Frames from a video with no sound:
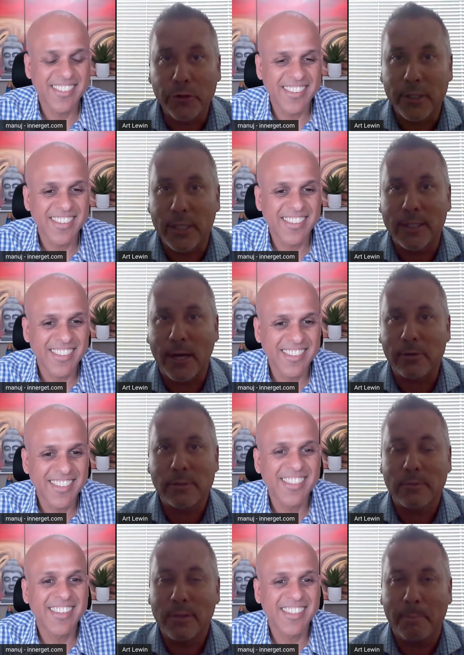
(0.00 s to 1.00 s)
Speaker 1: clothing, and that
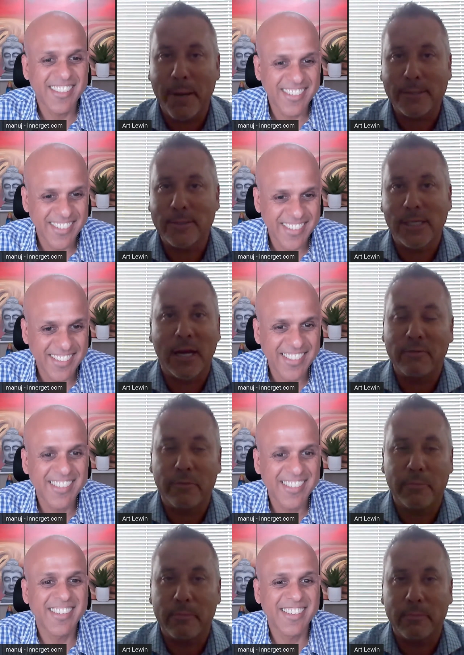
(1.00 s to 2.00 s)
was the best thing I
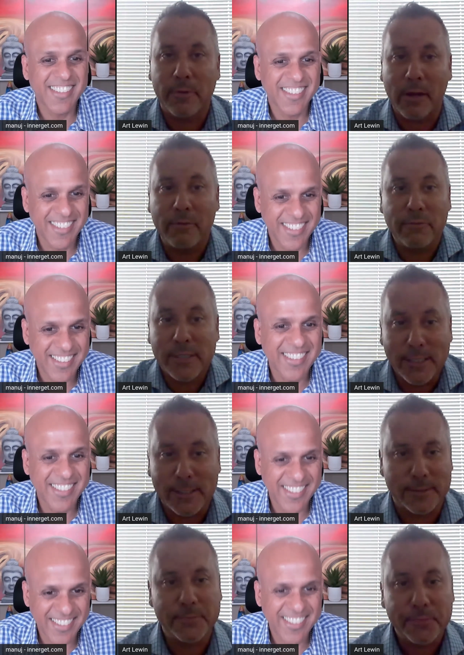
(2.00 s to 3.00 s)
ever, I ever
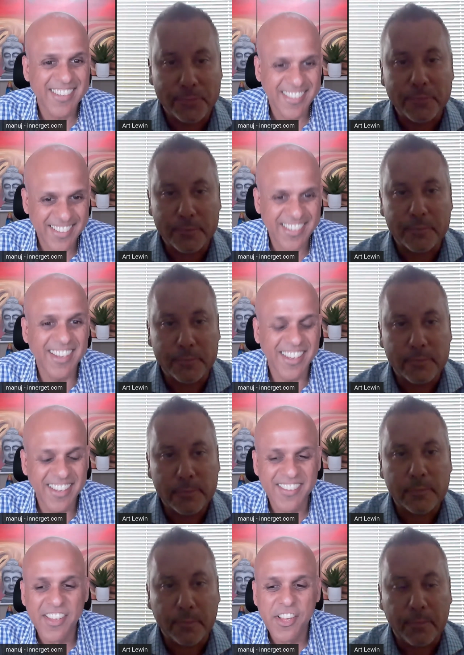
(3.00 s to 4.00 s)
did.
Speaker 2: Yeah.
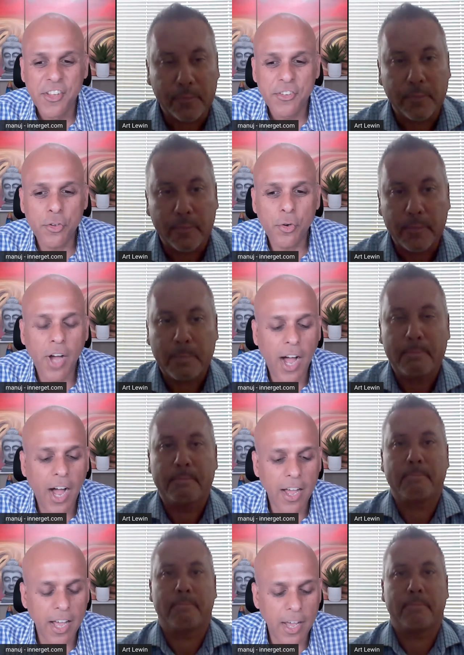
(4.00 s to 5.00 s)
So
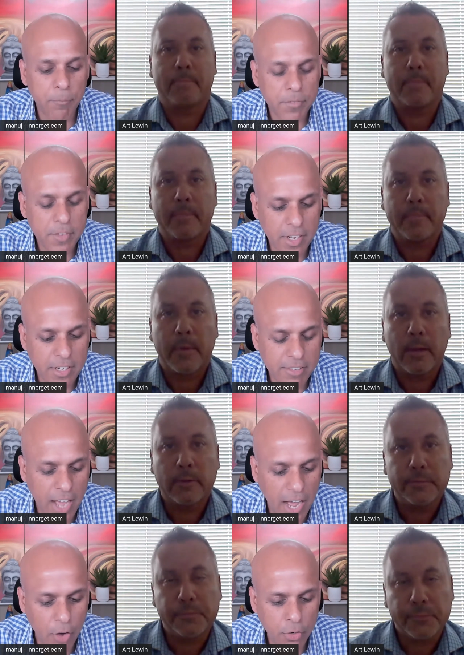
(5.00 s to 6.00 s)
um, tell us
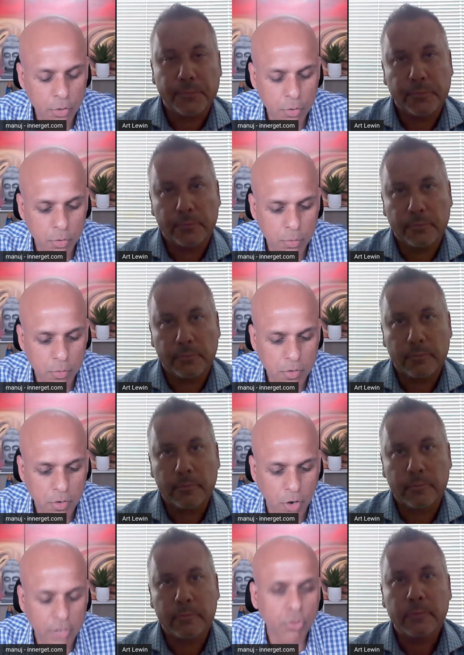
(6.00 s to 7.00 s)
how you
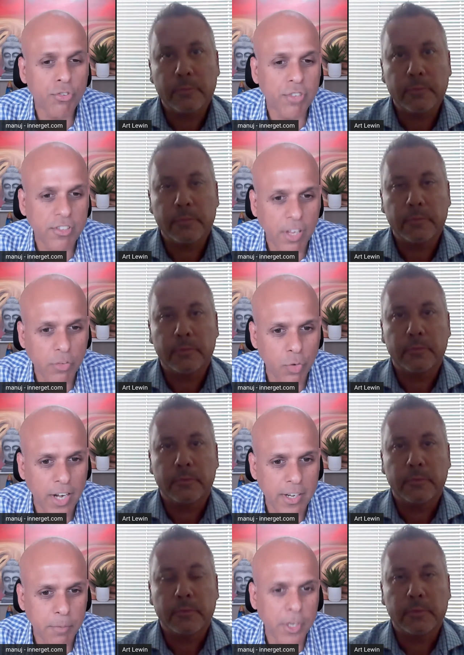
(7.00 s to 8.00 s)
got so successful at
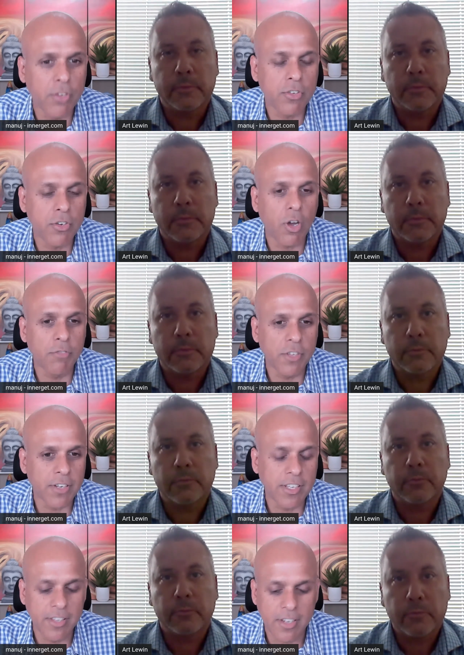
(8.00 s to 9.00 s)
it, because you know obviously
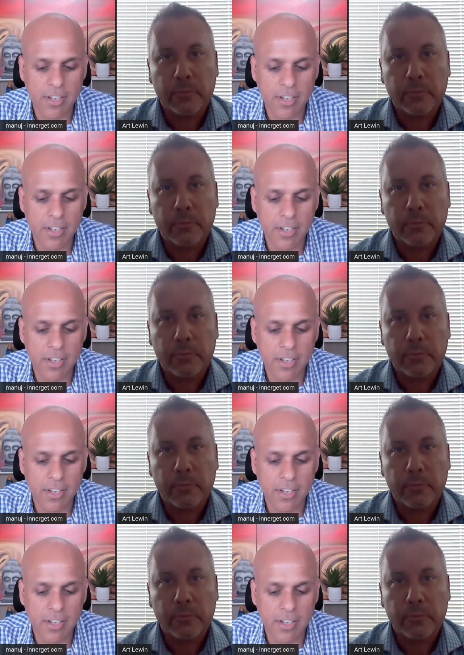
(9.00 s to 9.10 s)
there